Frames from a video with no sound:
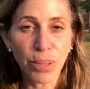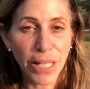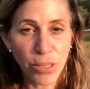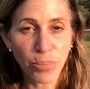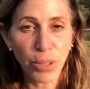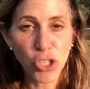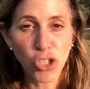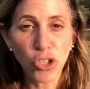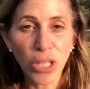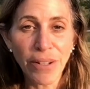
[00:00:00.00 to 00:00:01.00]
blood
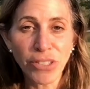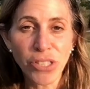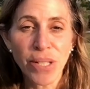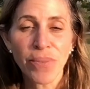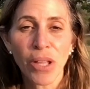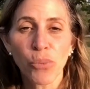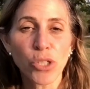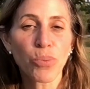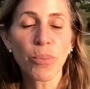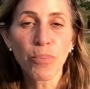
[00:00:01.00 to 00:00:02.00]
sugar levels,
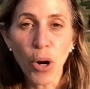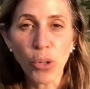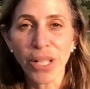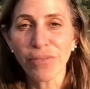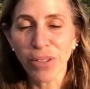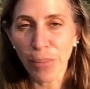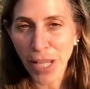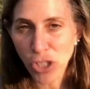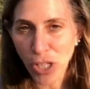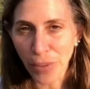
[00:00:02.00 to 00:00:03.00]
which promote
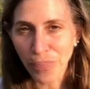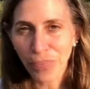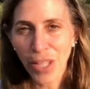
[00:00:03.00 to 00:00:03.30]
inflammation.